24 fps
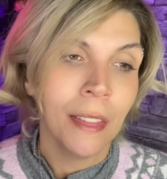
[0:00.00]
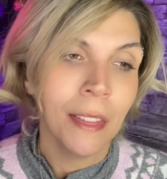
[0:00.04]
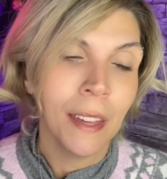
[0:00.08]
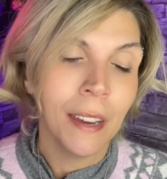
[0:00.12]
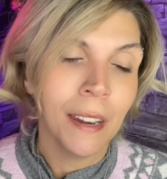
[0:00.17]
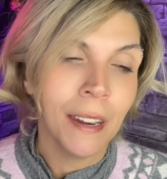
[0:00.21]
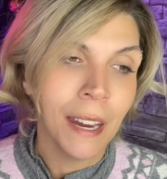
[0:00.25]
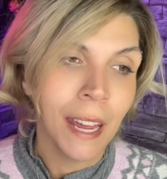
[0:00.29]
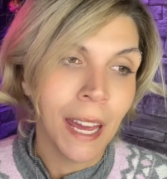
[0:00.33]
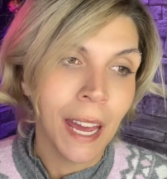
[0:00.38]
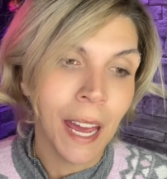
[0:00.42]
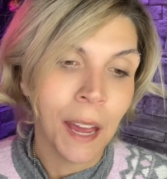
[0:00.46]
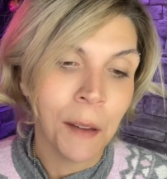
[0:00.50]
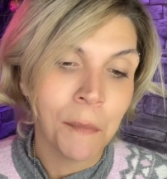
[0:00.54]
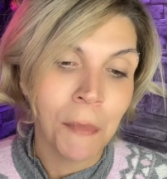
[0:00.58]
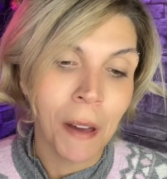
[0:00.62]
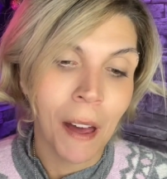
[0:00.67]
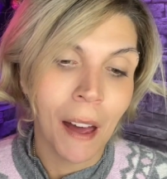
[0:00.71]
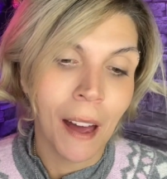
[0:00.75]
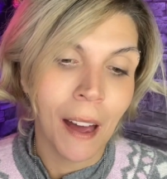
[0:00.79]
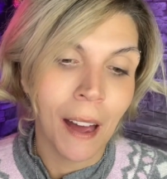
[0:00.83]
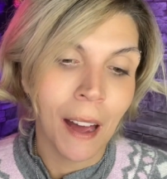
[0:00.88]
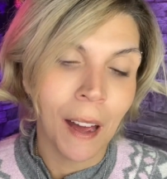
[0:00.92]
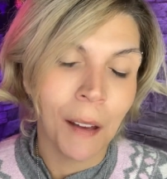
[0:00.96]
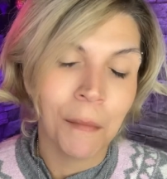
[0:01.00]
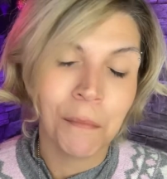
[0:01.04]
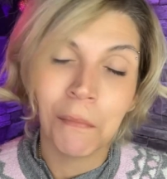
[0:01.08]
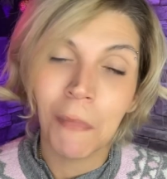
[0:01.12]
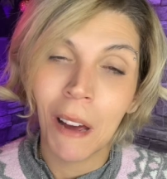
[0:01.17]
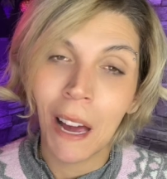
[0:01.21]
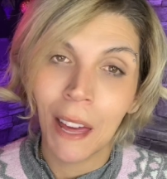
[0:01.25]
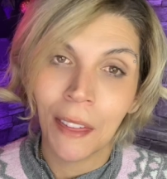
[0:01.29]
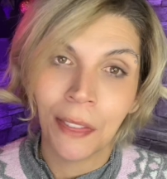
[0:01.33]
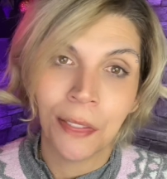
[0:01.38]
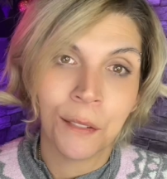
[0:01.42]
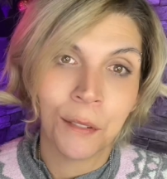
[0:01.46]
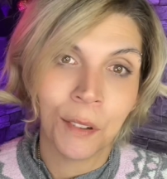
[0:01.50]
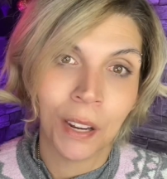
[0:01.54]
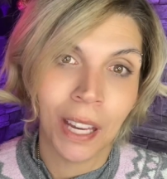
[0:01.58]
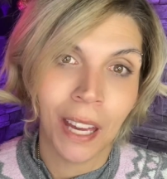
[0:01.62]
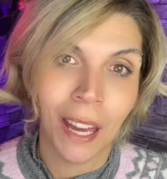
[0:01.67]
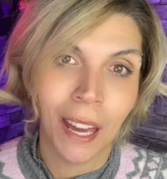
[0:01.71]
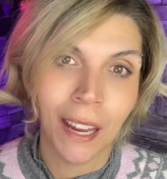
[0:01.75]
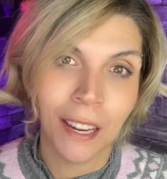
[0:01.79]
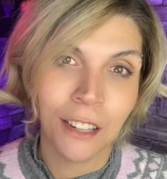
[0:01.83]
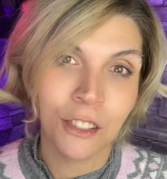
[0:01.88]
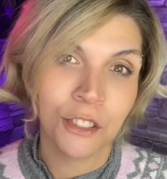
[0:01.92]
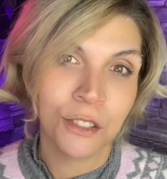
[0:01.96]
the name uh, My
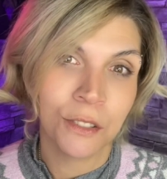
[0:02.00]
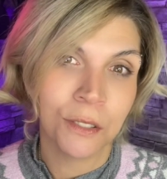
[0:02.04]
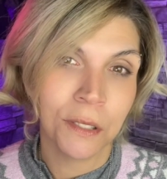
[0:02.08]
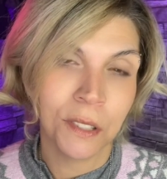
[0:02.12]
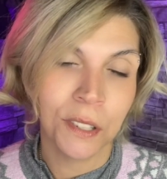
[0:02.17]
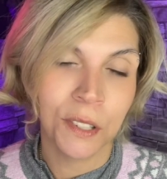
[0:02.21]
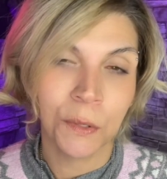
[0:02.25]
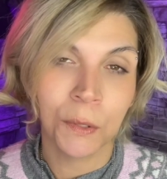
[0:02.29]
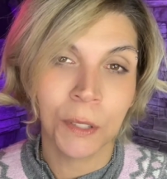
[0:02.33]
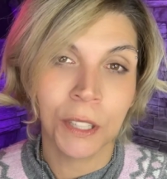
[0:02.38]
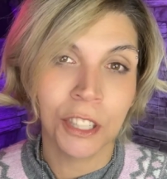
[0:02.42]
Three Angels,